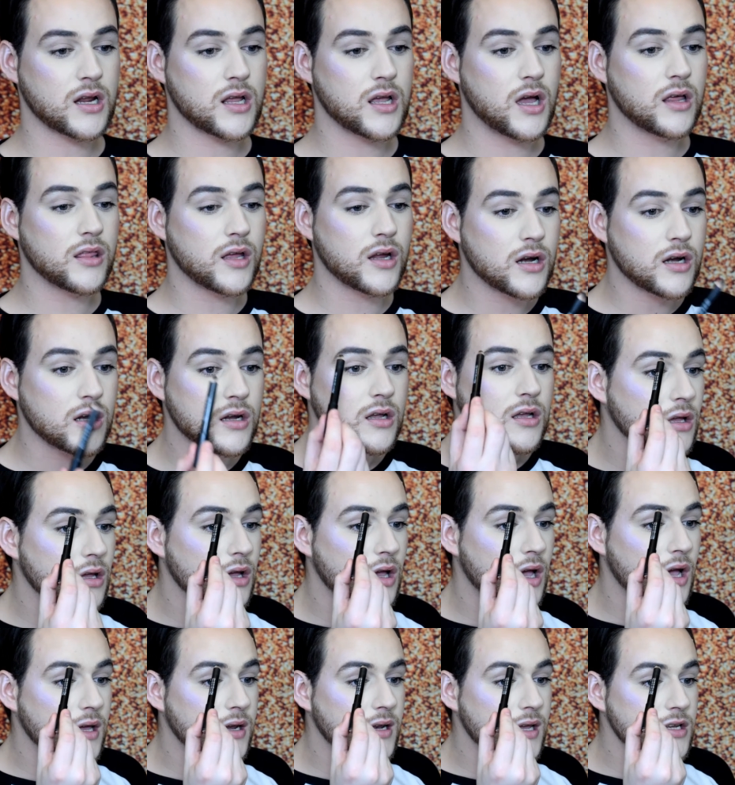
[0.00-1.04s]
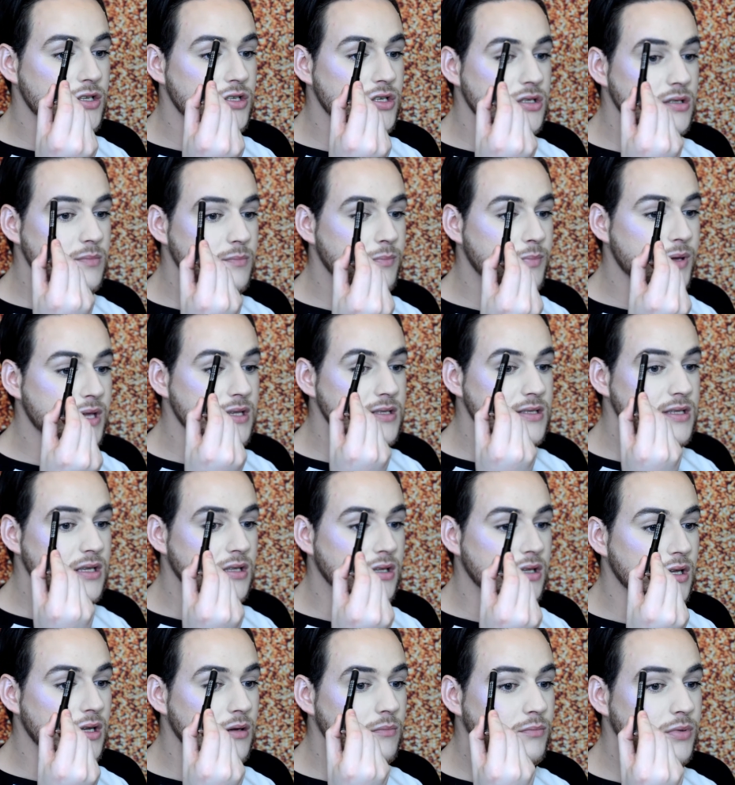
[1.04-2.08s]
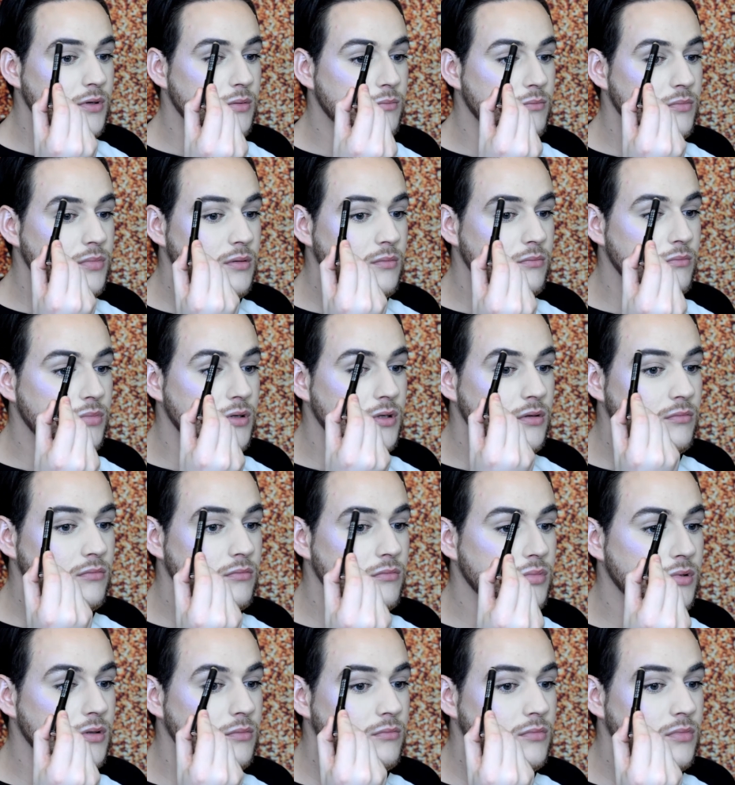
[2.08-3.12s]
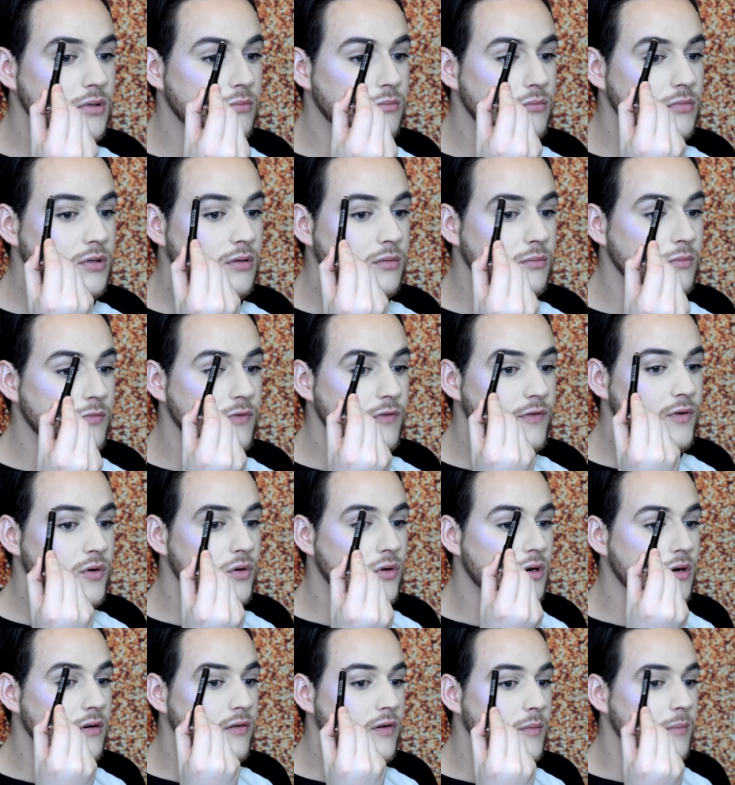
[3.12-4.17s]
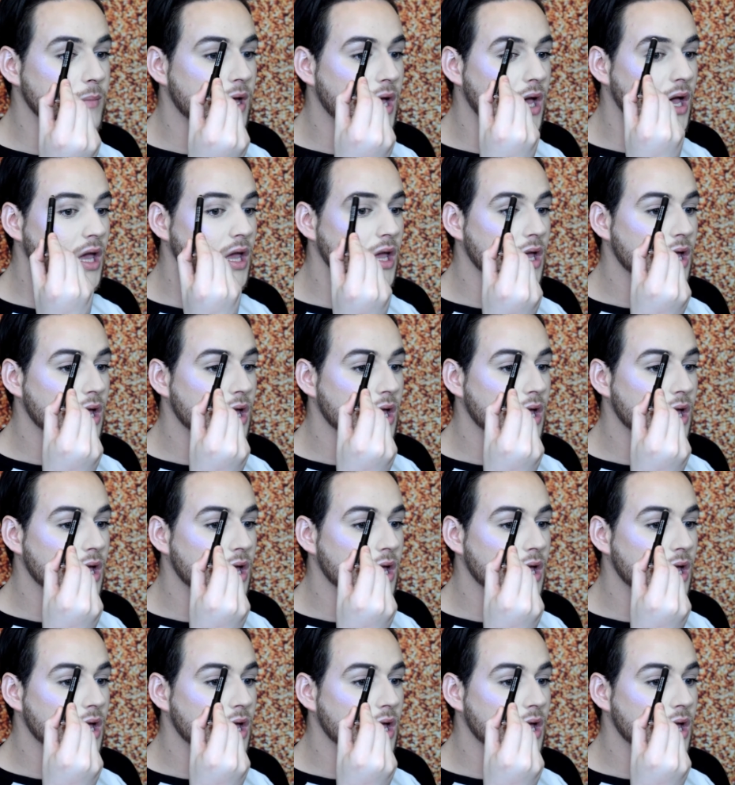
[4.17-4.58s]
colour. And I just basically boom, boom, boom, throw over my